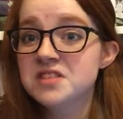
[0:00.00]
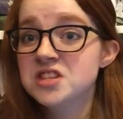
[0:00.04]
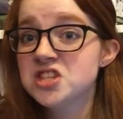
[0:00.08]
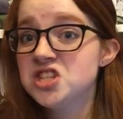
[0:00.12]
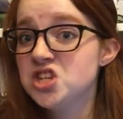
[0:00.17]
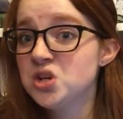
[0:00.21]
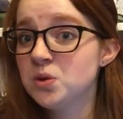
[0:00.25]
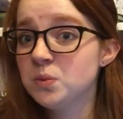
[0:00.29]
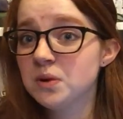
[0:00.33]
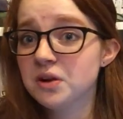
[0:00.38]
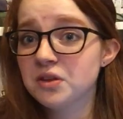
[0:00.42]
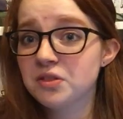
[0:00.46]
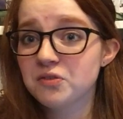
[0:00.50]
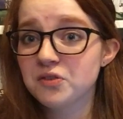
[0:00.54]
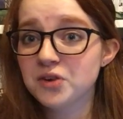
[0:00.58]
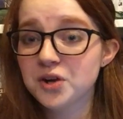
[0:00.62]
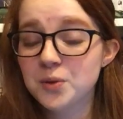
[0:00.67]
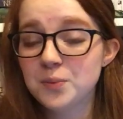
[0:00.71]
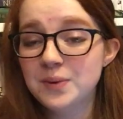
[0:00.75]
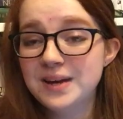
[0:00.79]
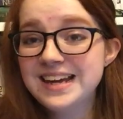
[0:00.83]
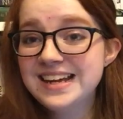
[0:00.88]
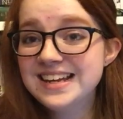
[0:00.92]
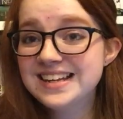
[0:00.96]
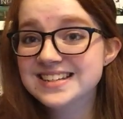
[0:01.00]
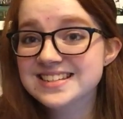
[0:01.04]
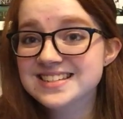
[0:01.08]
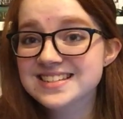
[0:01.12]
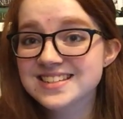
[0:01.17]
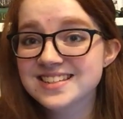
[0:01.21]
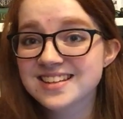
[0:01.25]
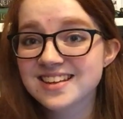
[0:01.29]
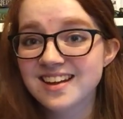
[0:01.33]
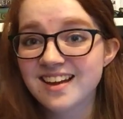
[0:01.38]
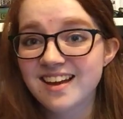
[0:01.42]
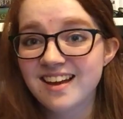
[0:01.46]
2 or 3 weeks,
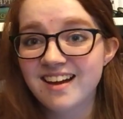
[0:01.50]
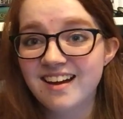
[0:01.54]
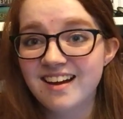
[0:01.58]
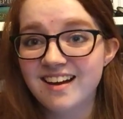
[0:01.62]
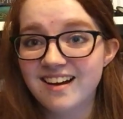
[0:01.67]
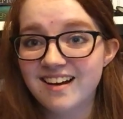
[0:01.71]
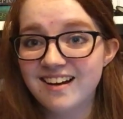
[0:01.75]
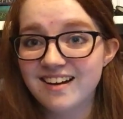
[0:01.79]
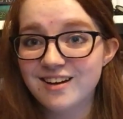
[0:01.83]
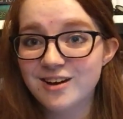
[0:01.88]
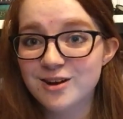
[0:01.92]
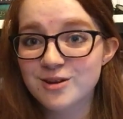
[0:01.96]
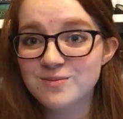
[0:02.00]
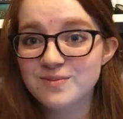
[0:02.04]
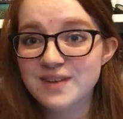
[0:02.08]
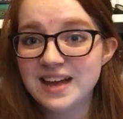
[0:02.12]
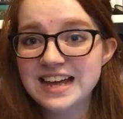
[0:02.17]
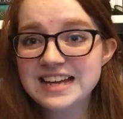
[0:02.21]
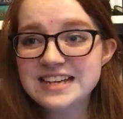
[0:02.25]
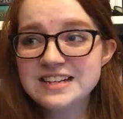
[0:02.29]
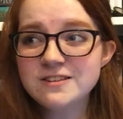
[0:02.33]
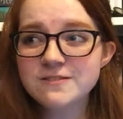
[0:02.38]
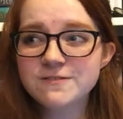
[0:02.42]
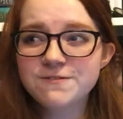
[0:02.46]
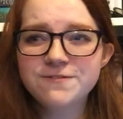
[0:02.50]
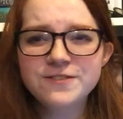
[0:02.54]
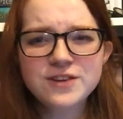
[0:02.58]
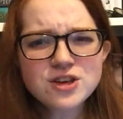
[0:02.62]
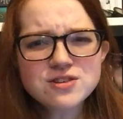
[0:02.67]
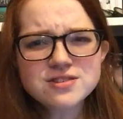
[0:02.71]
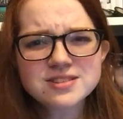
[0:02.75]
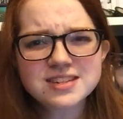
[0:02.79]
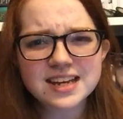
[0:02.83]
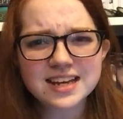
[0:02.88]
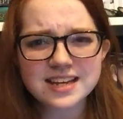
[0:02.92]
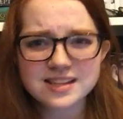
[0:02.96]
and it
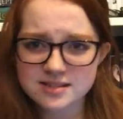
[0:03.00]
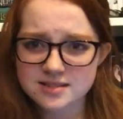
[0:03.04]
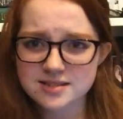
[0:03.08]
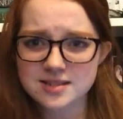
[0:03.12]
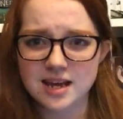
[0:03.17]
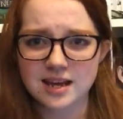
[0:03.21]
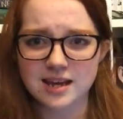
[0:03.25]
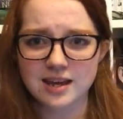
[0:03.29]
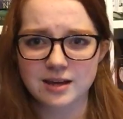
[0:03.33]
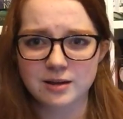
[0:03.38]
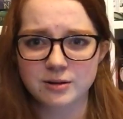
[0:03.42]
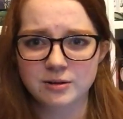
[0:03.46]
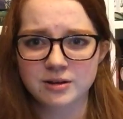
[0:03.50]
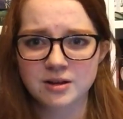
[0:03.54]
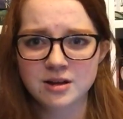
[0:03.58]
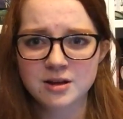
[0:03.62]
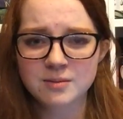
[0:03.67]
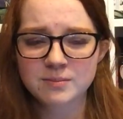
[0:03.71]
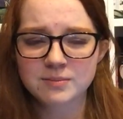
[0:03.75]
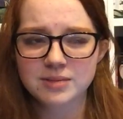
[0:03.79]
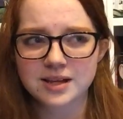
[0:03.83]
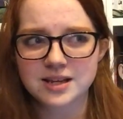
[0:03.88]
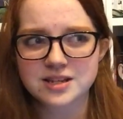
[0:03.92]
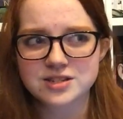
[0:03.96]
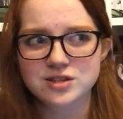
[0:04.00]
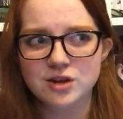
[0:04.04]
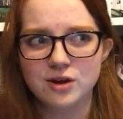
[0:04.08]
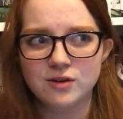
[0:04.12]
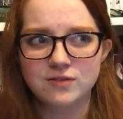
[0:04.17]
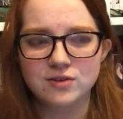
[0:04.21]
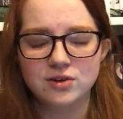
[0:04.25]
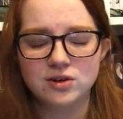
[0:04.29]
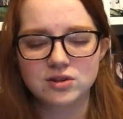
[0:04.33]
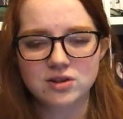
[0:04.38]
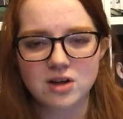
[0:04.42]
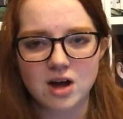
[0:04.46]
feels like it's taking place
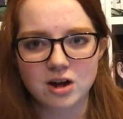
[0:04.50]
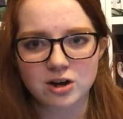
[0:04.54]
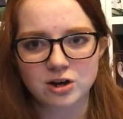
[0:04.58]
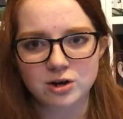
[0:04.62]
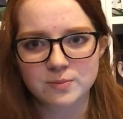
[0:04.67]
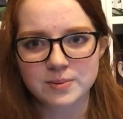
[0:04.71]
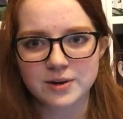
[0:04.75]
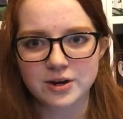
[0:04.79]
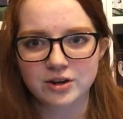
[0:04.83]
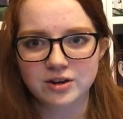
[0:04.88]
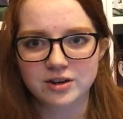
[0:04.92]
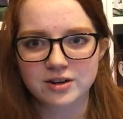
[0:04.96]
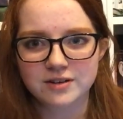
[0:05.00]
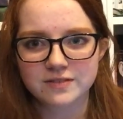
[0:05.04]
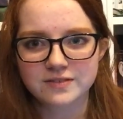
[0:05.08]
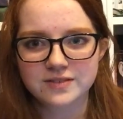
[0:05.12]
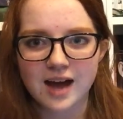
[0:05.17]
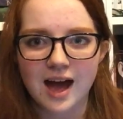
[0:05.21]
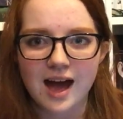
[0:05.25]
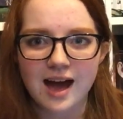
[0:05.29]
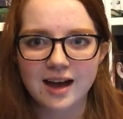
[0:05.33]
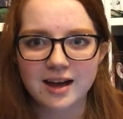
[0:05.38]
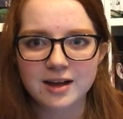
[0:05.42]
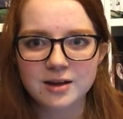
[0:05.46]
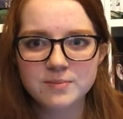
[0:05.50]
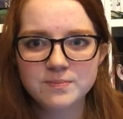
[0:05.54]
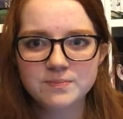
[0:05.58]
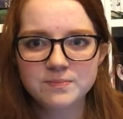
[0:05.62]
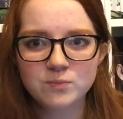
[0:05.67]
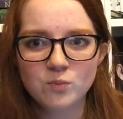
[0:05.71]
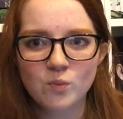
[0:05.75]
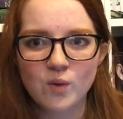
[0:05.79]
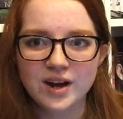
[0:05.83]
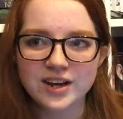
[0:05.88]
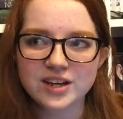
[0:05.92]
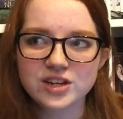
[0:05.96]
over a longer period of
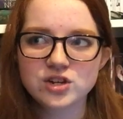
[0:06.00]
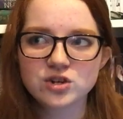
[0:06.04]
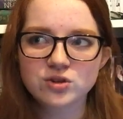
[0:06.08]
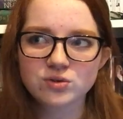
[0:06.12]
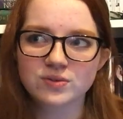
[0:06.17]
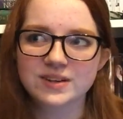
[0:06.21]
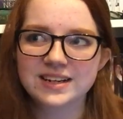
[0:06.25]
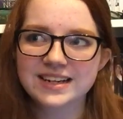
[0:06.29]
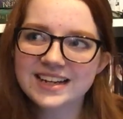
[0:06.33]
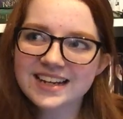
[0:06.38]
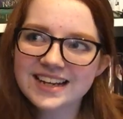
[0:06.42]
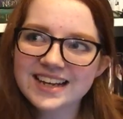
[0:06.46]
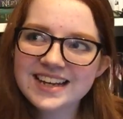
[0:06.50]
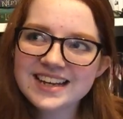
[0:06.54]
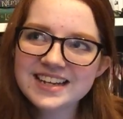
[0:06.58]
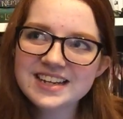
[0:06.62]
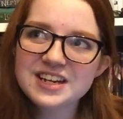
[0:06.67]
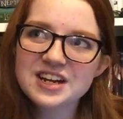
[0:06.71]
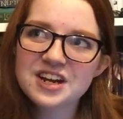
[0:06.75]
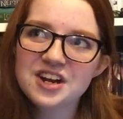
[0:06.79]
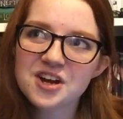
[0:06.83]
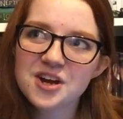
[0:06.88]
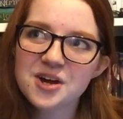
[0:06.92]
time when you're reading it,